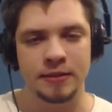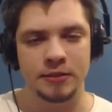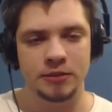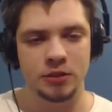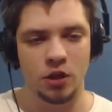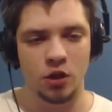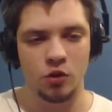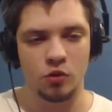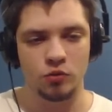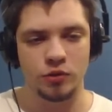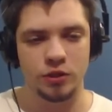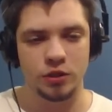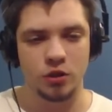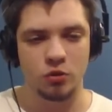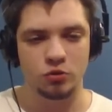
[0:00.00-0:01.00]
So
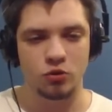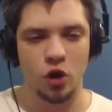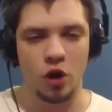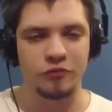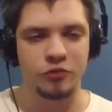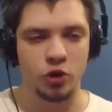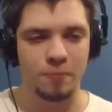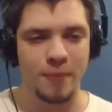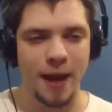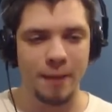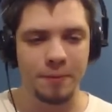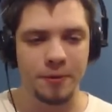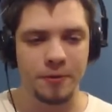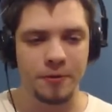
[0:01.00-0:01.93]
it goes off your map,